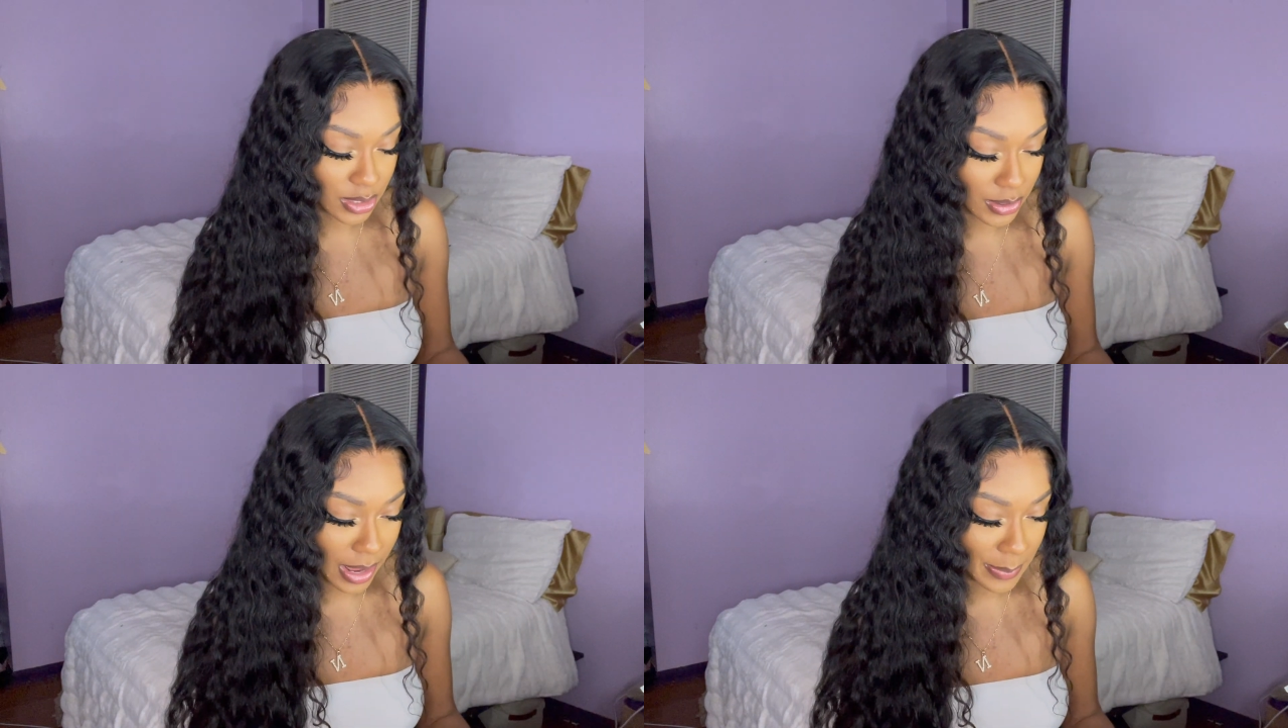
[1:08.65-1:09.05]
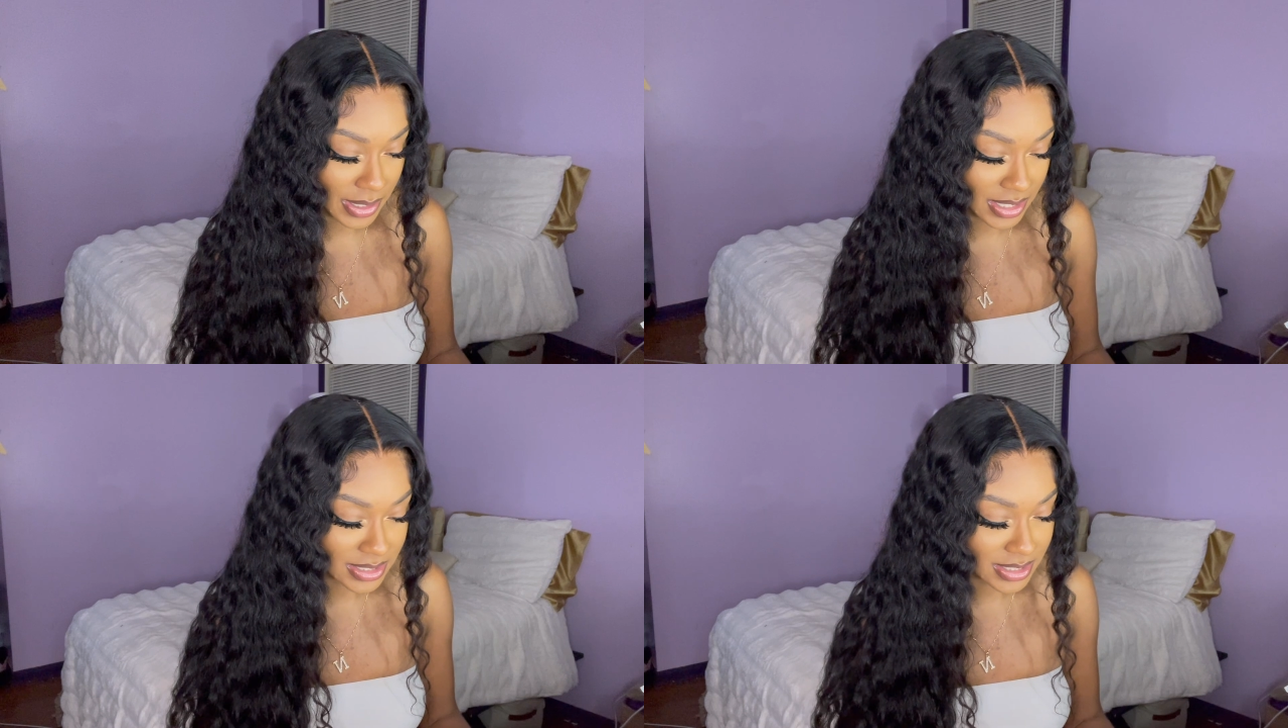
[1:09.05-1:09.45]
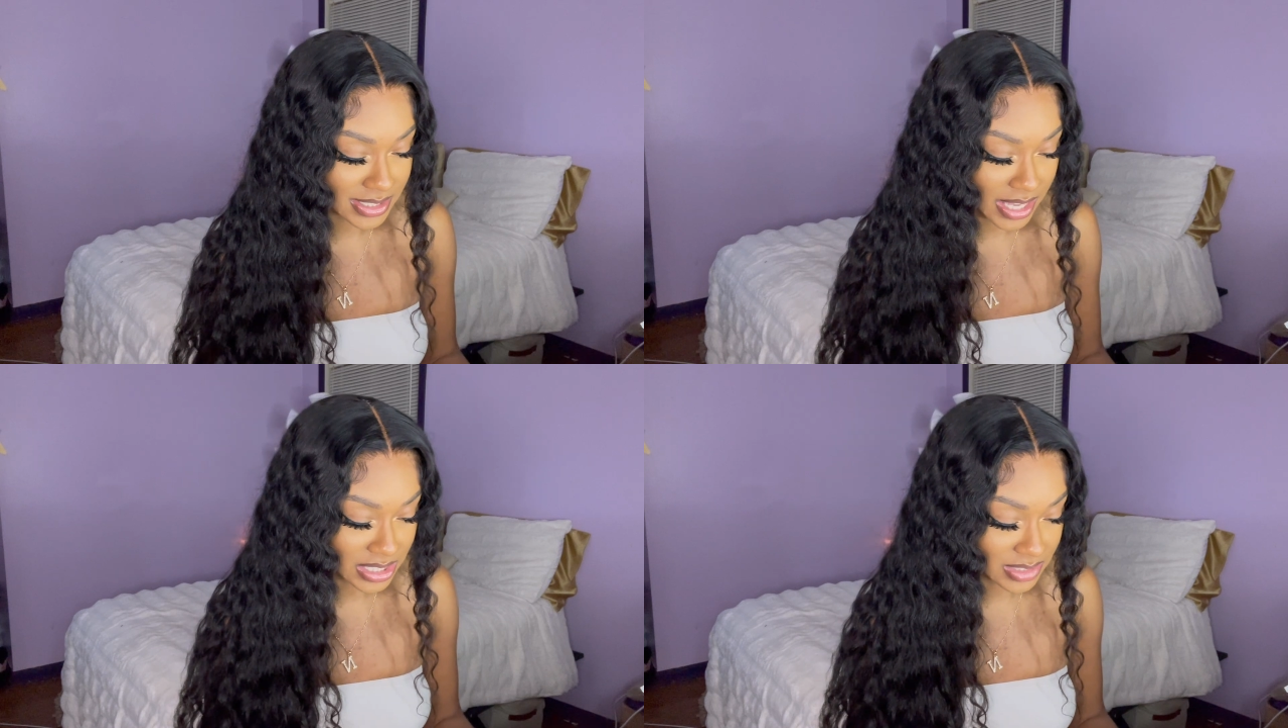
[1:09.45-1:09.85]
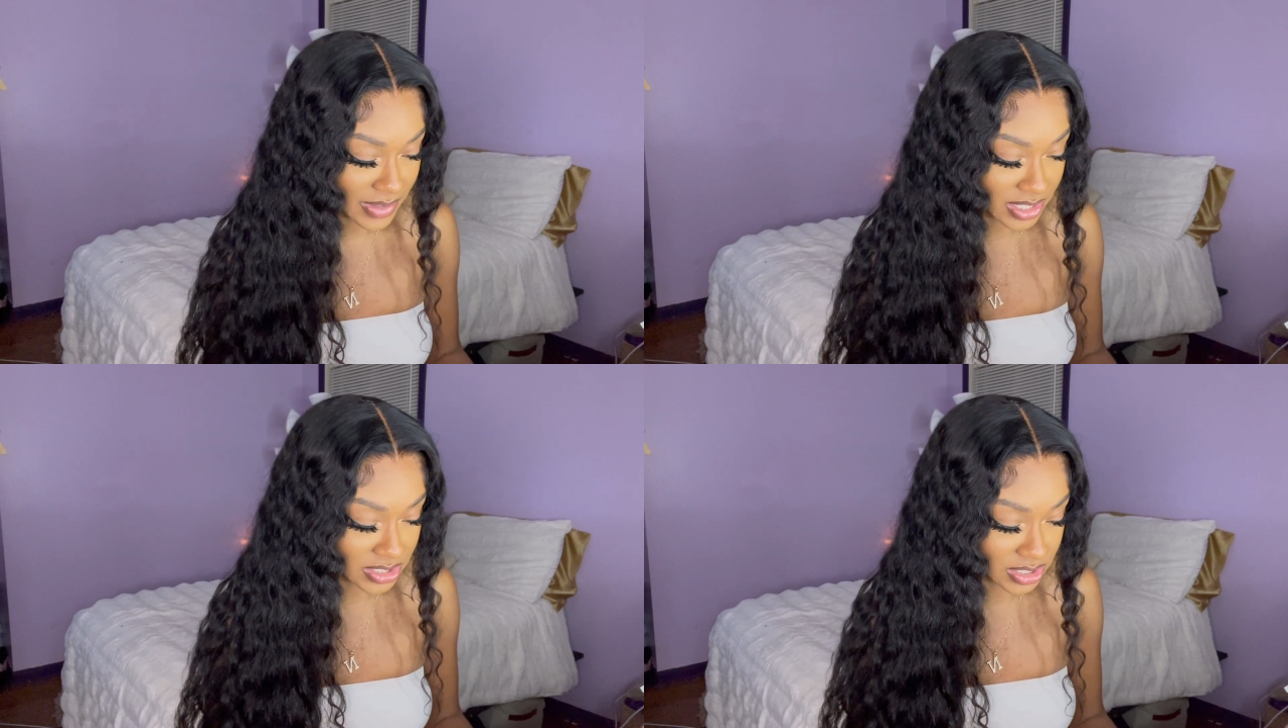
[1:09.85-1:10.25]
your happiness and
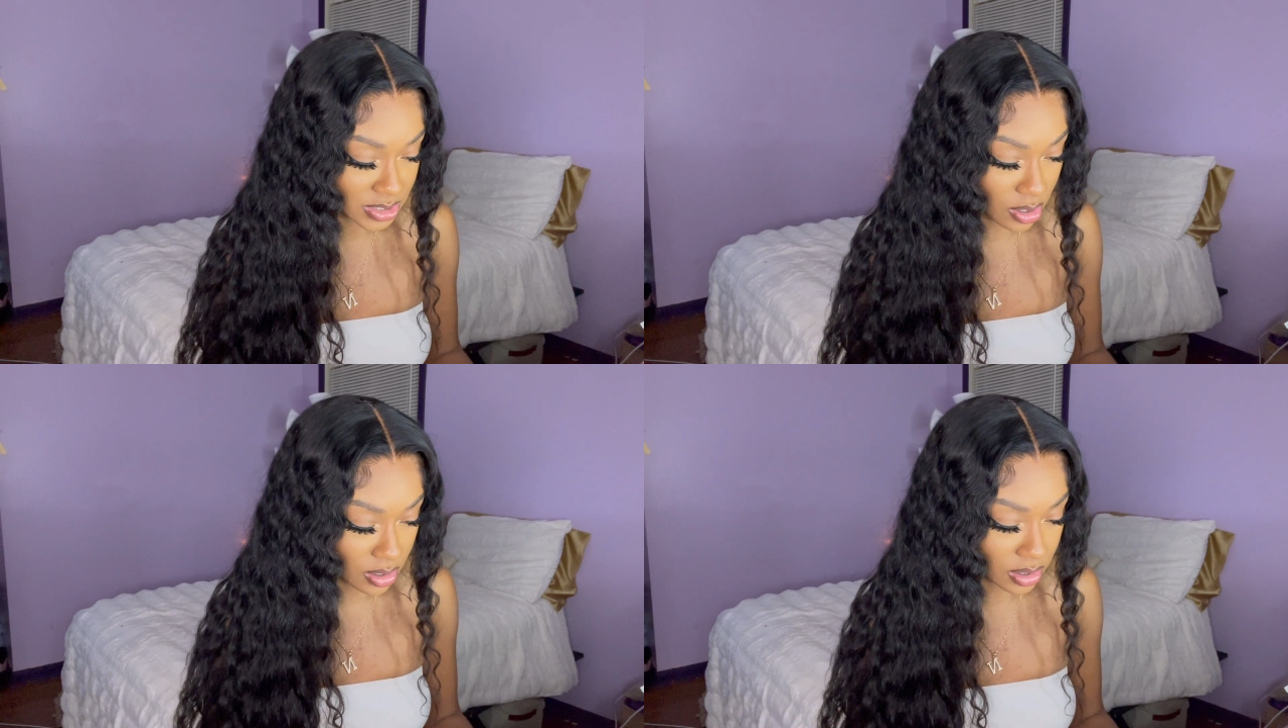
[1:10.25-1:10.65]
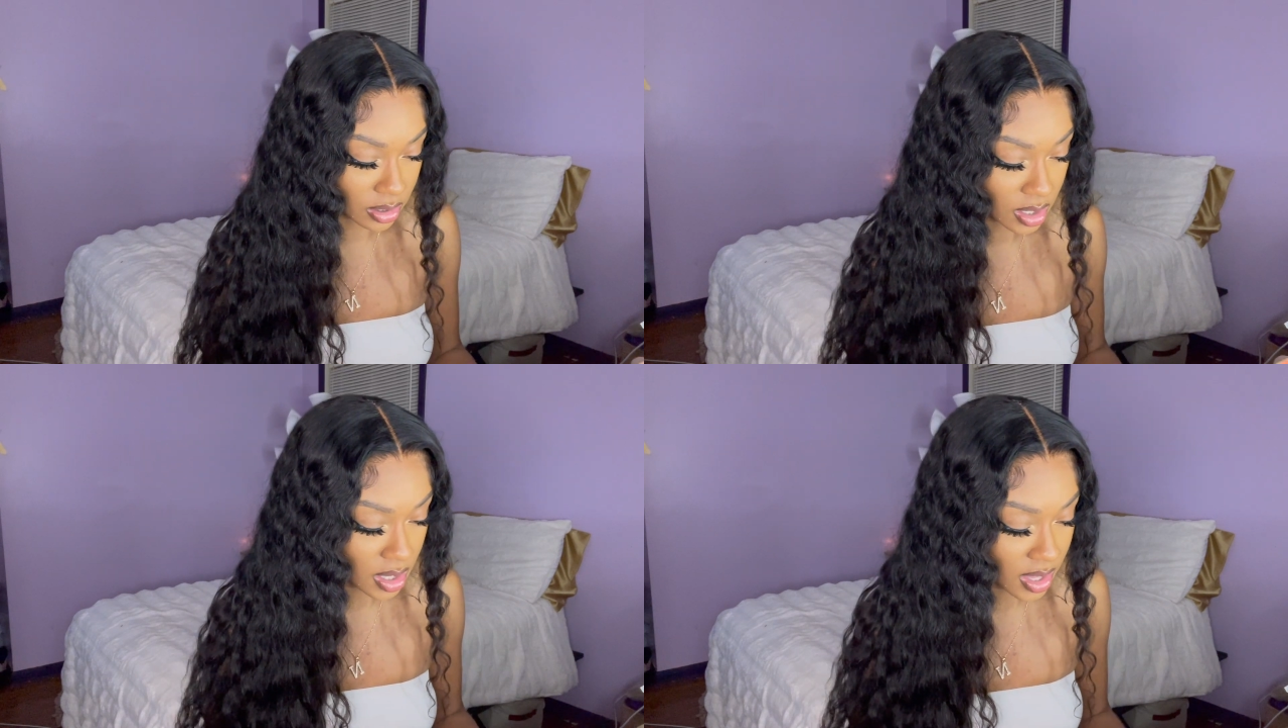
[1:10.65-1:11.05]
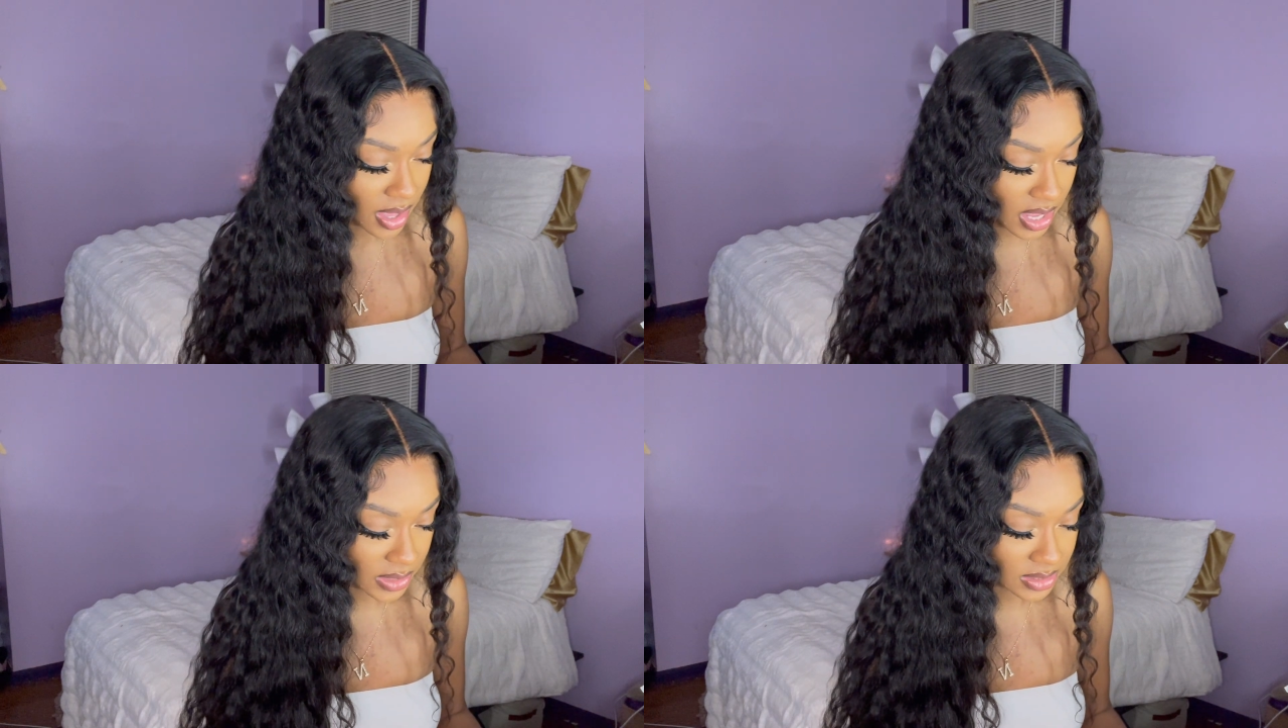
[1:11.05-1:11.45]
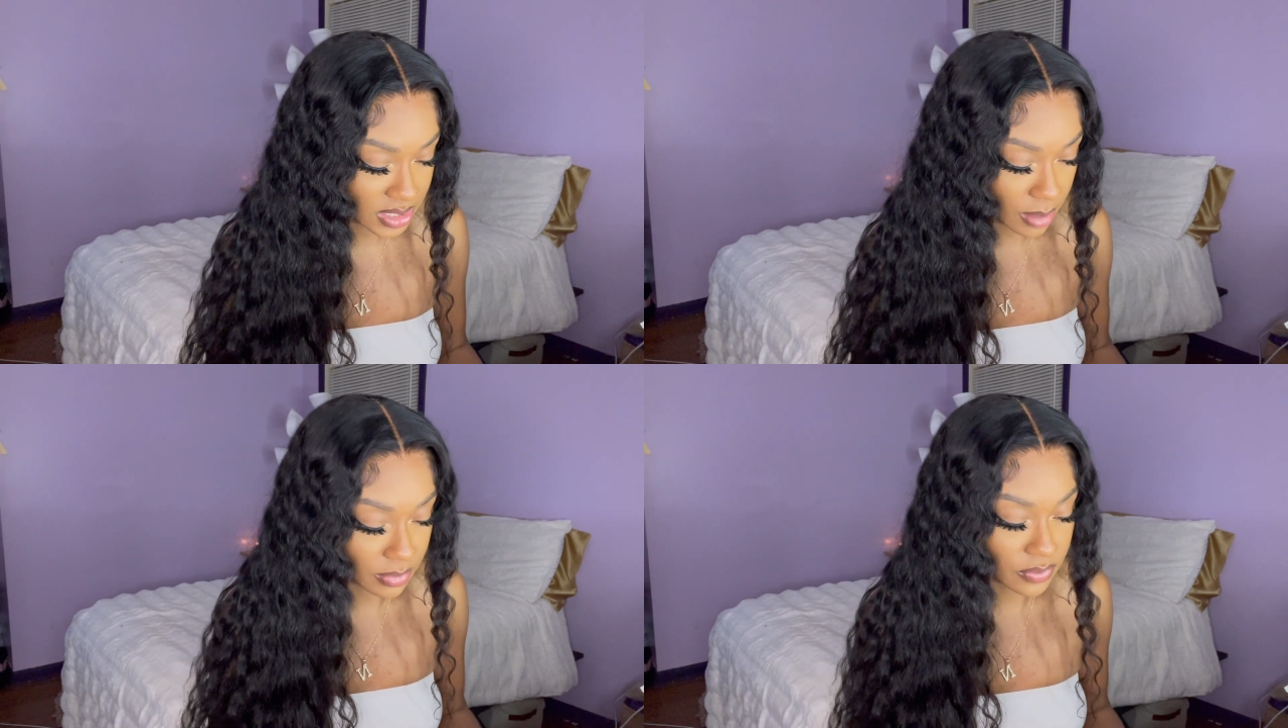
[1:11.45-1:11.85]
satisfaction are at the
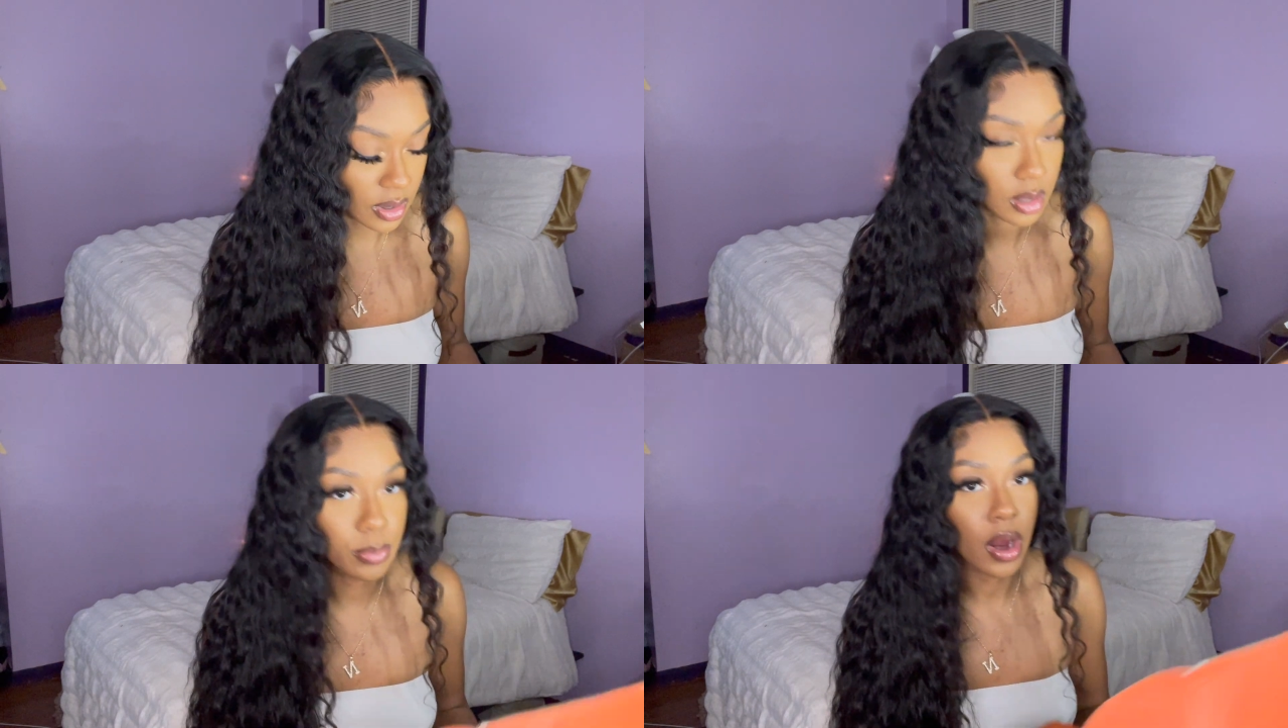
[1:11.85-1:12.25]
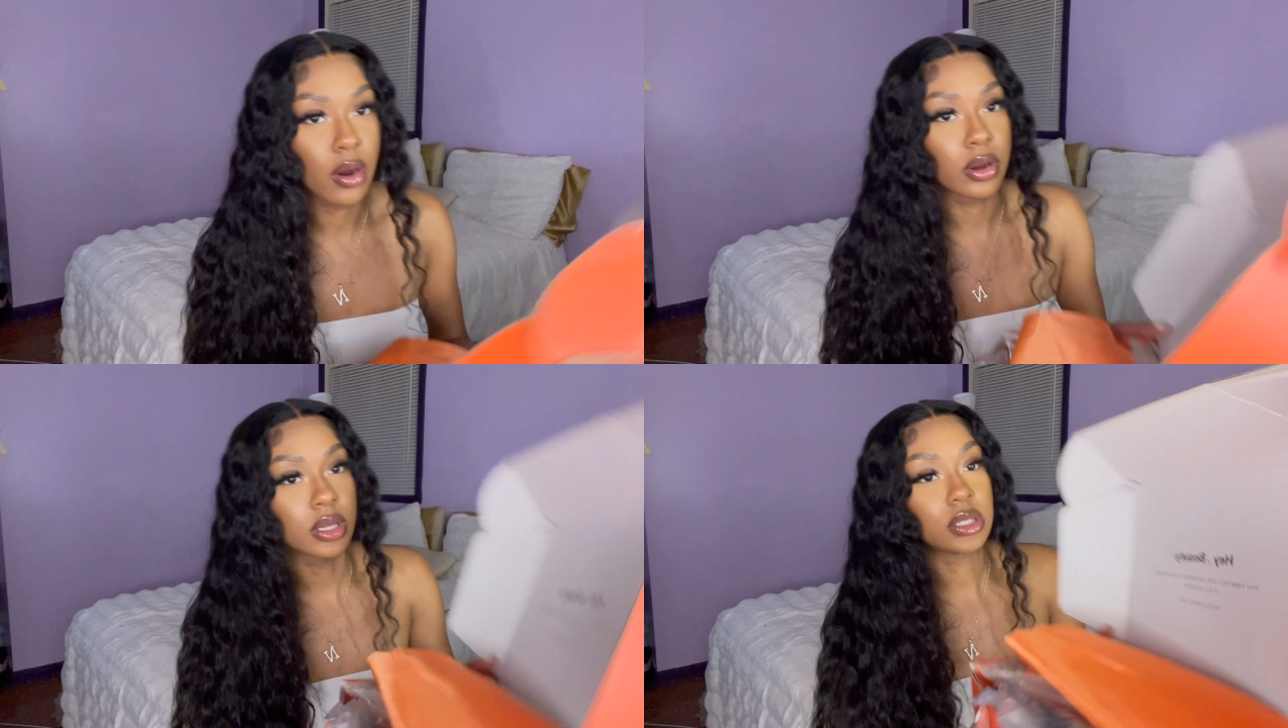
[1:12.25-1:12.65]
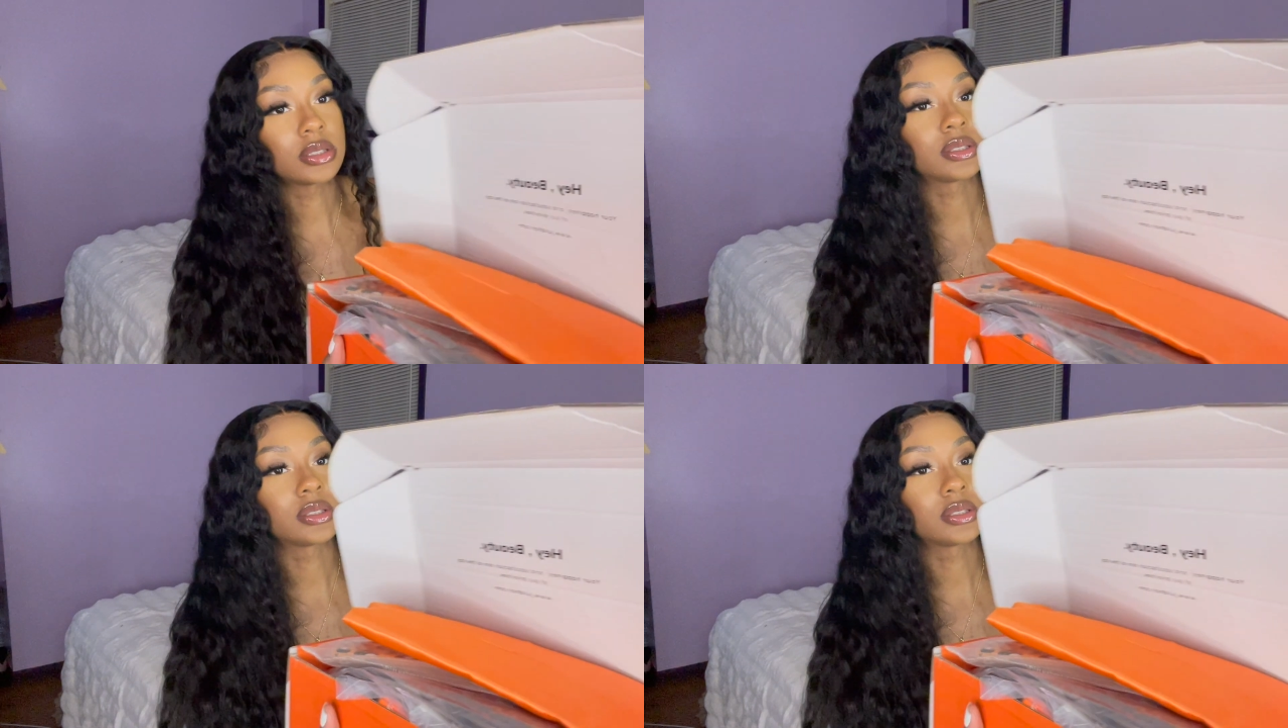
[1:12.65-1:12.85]
top of our priorities."